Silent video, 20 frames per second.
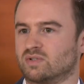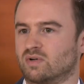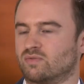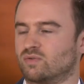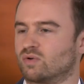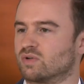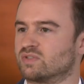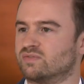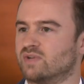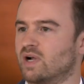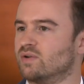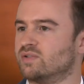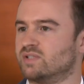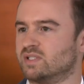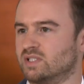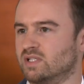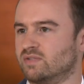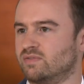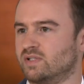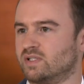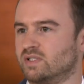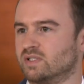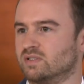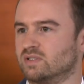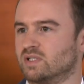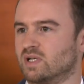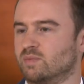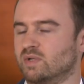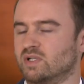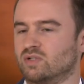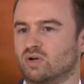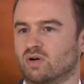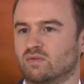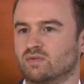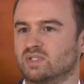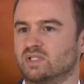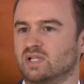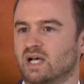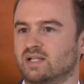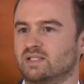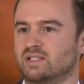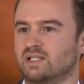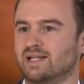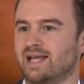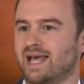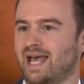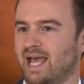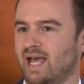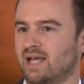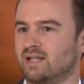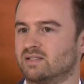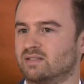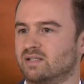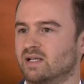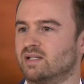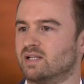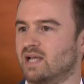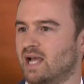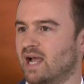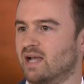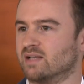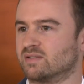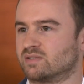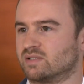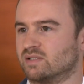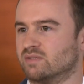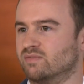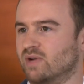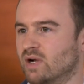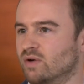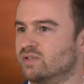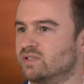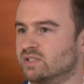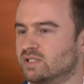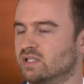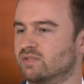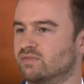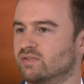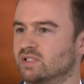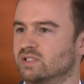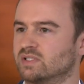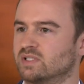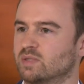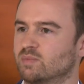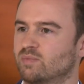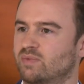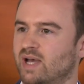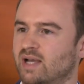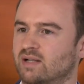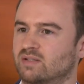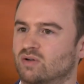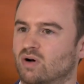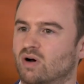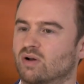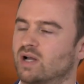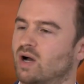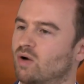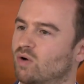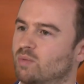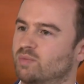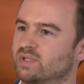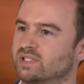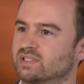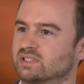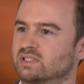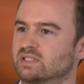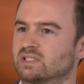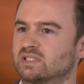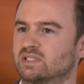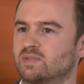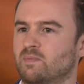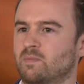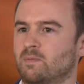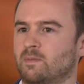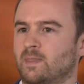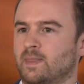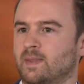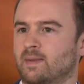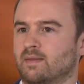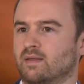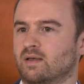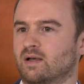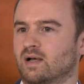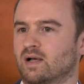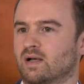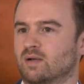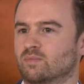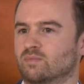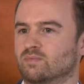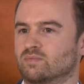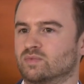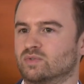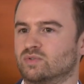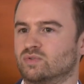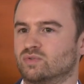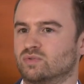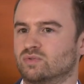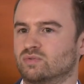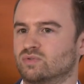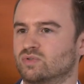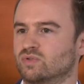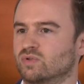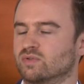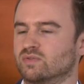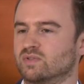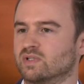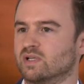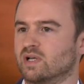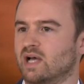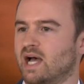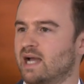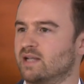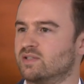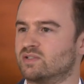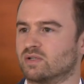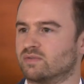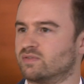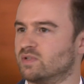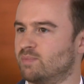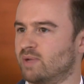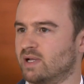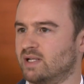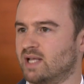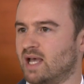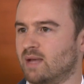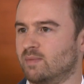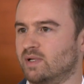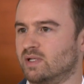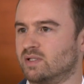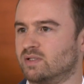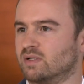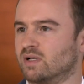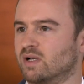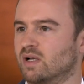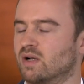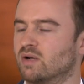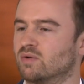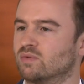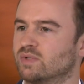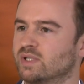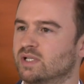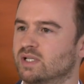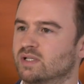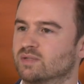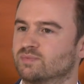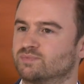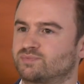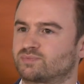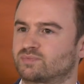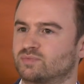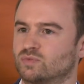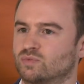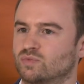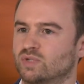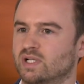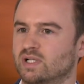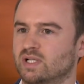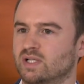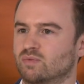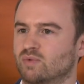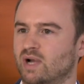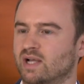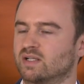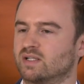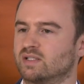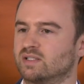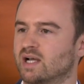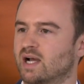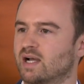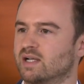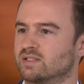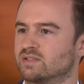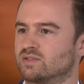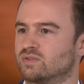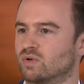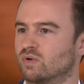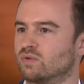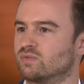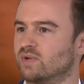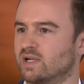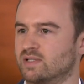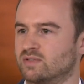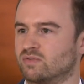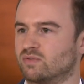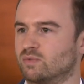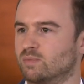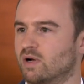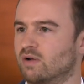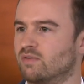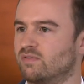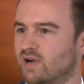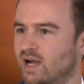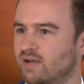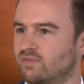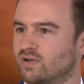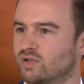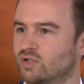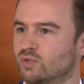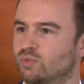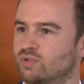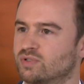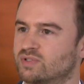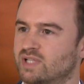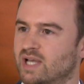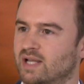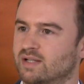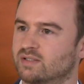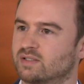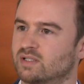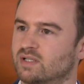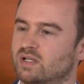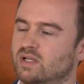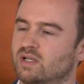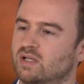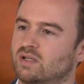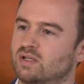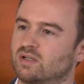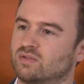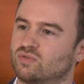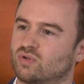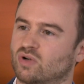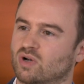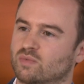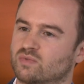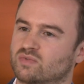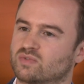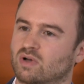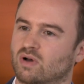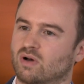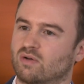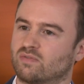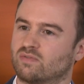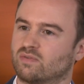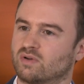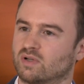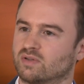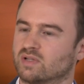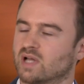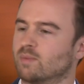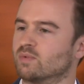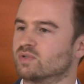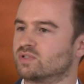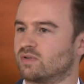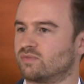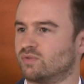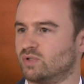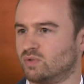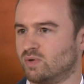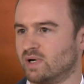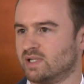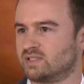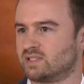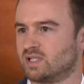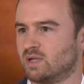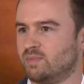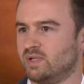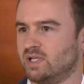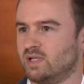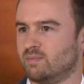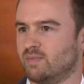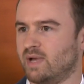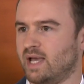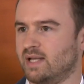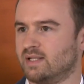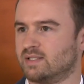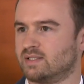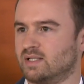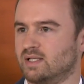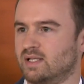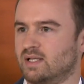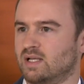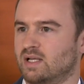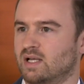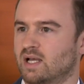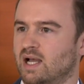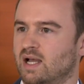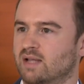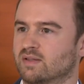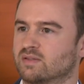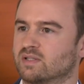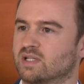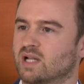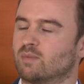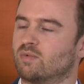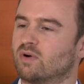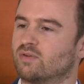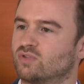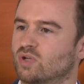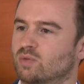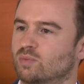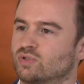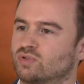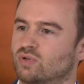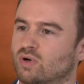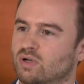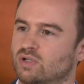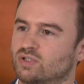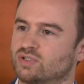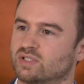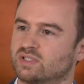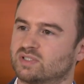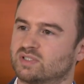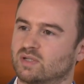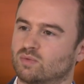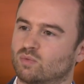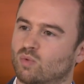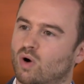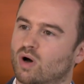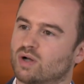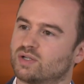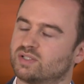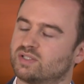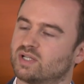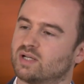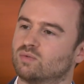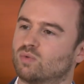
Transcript: of course, very significant. I mean, COVID-19 had and has a very significant impact on our business. During the heights of the pandemic, we really recognized growth rates of about 500% in terms of numbers of requests are being made, and the number of dermatologists that wanted